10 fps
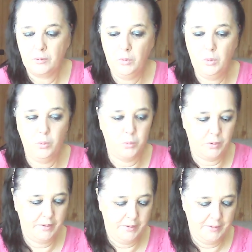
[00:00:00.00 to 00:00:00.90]
Ooh.
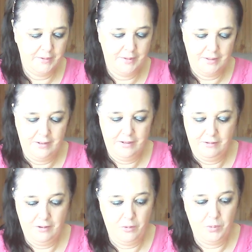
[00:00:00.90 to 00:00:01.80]

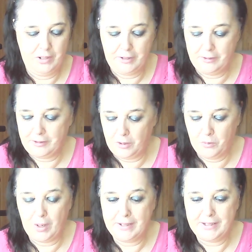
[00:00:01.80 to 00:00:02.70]
Well, I don't know
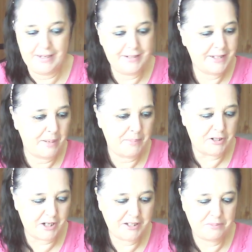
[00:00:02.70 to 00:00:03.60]
why you need some
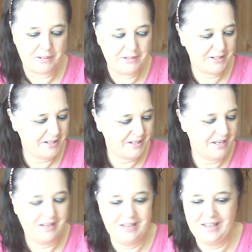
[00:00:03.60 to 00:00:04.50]
adjustments,
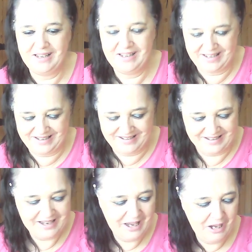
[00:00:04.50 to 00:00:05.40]
because
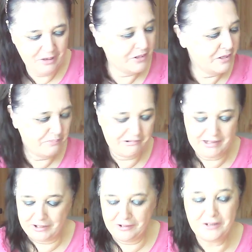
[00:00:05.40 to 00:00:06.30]
it's pretty
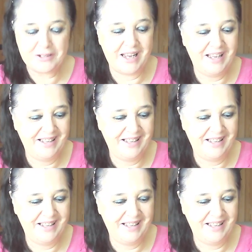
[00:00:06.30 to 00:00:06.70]
good.